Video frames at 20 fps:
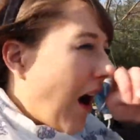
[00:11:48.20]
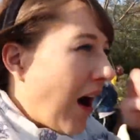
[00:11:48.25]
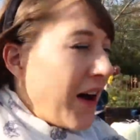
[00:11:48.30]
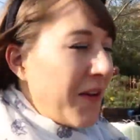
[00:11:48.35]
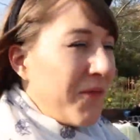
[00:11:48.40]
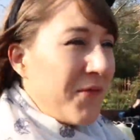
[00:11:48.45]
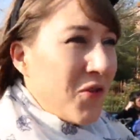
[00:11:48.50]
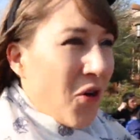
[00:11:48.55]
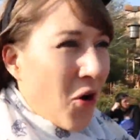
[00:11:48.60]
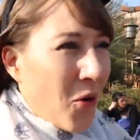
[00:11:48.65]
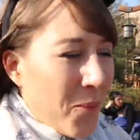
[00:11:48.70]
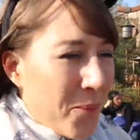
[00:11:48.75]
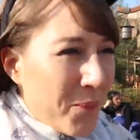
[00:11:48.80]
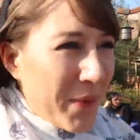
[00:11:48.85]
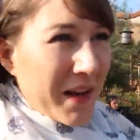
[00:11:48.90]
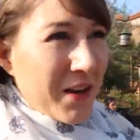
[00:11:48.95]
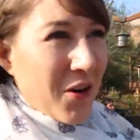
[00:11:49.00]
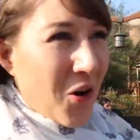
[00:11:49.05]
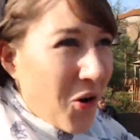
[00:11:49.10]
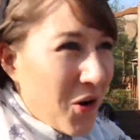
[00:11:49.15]
I've not
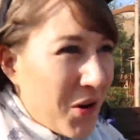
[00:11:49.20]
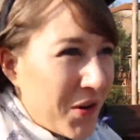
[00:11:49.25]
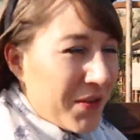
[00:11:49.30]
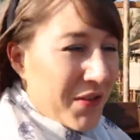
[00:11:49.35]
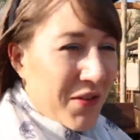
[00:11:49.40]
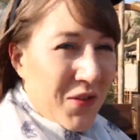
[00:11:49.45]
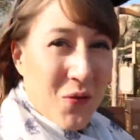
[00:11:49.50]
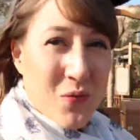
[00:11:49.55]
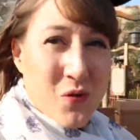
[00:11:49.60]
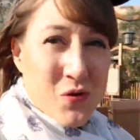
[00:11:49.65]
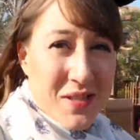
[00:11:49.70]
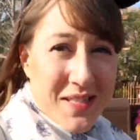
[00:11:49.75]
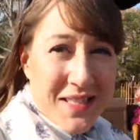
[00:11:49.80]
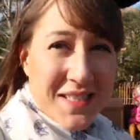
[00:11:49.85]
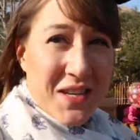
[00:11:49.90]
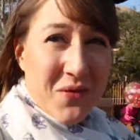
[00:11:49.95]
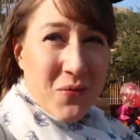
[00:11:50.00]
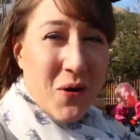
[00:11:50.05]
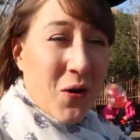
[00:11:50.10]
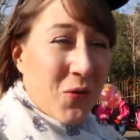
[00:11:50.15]
been on the Walt
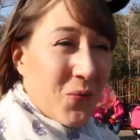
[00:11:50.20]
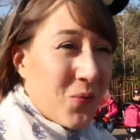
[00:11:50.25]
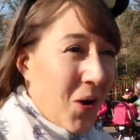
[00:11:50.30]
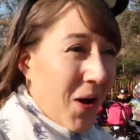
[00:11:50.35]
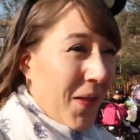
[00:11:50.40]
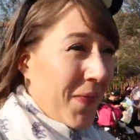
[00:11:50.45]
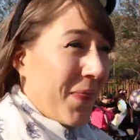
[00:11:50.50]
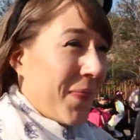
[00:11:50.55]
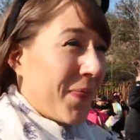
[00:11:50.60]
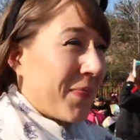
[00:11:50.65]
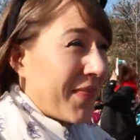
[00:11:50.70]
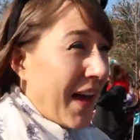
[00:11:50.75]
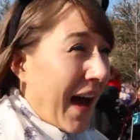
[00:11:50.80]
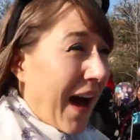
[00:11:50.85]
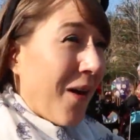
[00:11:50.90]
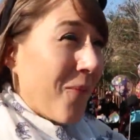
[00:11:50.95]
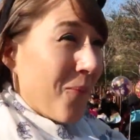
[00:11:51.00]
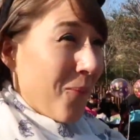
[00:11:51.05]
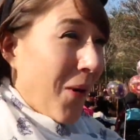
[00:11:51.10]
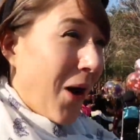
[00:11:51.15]
Disney World one
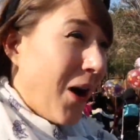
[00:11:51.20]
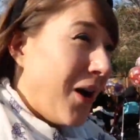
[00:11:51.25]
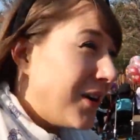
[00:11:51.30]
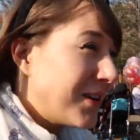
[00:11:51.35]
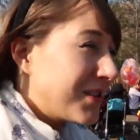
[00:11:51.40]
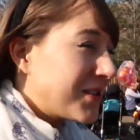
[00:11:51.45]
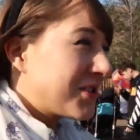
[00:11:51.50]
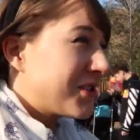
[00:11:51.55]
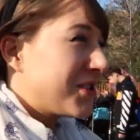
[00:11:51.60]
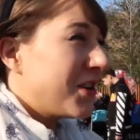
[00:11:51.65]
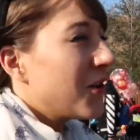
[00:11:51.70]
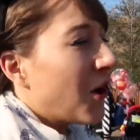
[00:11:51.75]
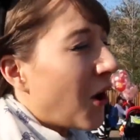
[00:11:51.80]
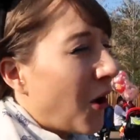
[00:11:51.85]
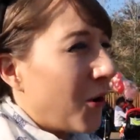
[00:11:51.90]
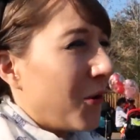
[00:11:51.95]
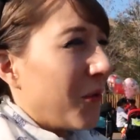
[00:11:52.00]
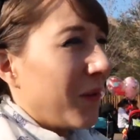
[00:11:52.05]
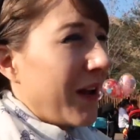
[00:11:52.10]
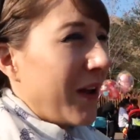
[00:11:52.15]
that much to
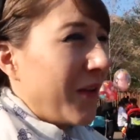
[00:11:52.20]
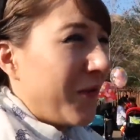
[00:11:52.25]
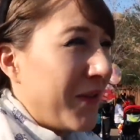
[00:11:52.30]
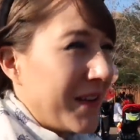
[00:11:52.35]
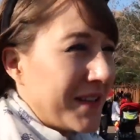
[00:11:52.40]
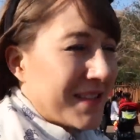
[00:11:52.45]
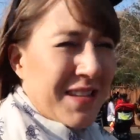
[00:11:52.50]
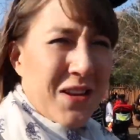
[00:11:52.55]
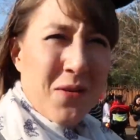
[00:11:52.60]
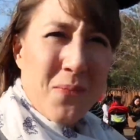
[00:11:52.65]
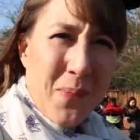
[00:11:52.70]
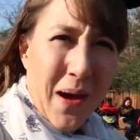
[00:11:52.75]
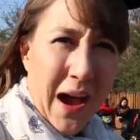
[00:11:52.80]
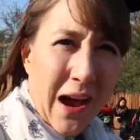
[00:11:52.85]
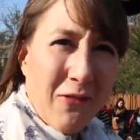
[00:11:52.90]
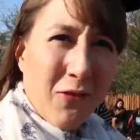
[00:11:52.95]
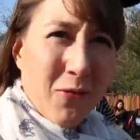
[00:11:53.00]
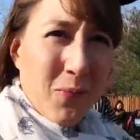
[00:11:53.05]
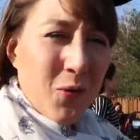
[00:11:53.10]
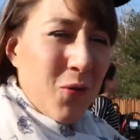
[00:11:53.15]
know if it's
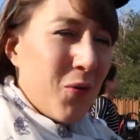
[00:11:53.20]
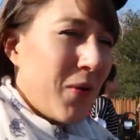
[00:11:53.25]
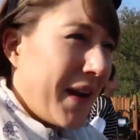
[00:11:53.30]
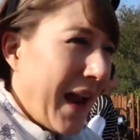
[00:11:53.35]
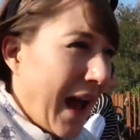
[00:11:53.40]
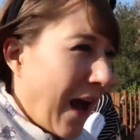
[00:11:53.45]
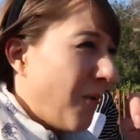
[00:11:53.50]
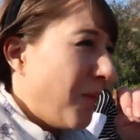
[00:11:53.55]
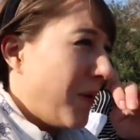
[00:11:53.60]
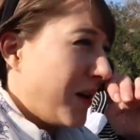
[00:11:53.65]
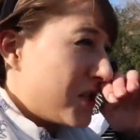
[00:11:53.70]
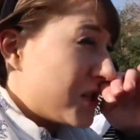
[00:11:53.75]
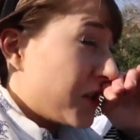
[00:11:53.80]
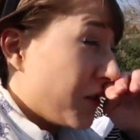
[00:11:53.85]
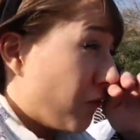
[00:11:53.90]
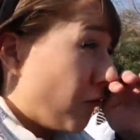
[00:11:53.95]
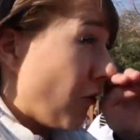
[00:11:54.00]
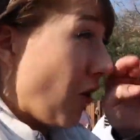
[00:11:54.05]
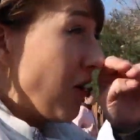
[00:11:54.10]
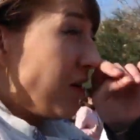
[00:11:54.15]
comparable in how much
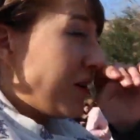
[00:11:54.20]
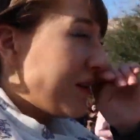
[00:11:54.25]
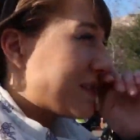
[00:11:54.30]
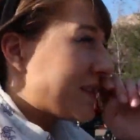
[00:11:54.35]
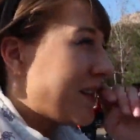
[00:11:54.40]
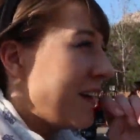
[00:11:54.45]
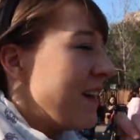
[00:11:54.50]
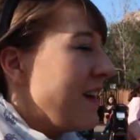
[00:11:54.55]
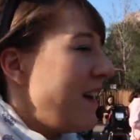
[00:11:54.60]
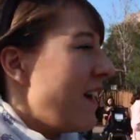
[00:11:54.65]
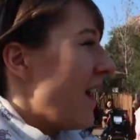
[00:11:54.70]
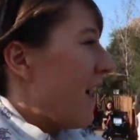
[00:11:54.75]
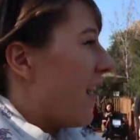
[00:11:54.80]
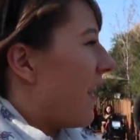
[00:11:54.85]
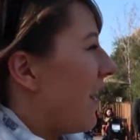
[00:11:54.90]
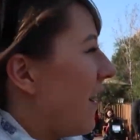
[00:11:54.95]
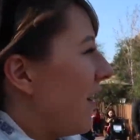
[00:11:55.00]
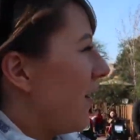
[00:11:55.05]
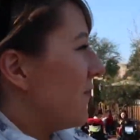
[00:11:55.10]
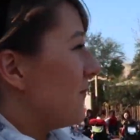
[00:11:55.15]
it rocks.
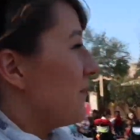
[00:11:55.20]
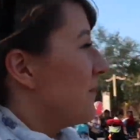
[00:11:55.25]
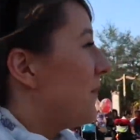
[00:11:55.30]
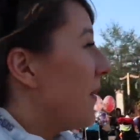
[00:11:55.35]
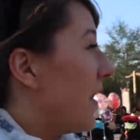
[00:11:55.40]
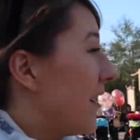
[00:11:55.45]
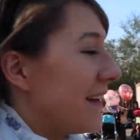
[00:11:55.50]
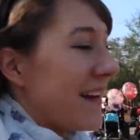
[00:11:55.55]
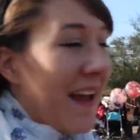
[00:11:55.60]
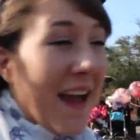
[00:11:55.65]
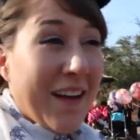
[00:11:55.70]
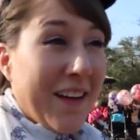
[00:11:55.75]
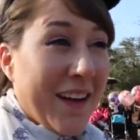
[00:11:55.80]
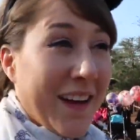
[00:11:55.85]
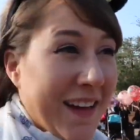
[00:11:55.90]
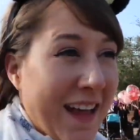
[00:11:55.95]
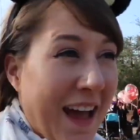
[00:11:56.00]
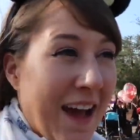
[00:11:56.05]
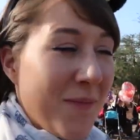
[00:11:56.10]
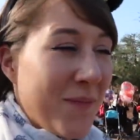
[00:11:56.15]
But yeah,
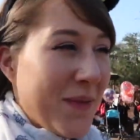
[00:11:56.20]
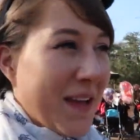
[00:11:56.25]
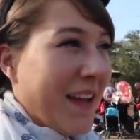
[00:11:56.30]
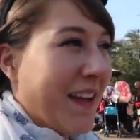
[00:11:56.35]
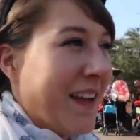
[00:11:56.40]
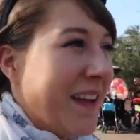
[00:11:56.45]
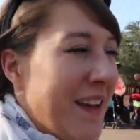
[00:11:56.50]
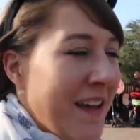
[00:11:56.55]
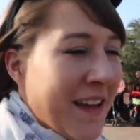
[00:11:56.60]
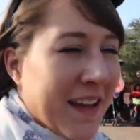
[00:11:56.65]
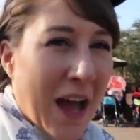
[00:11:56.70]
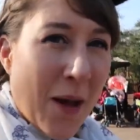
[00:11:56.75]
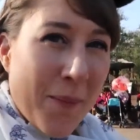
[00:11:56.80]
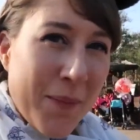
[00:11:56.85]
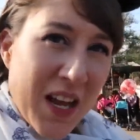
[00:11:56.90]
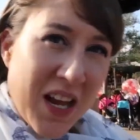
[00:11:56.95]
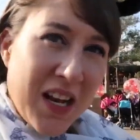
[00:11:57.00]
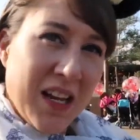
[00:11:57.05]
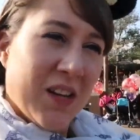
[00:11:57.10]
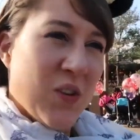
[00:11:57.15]
it can
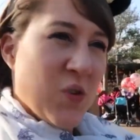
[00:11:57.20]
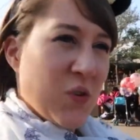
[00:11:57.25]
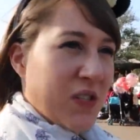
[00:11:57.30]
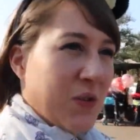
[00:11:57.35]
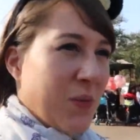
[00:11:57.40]
be a little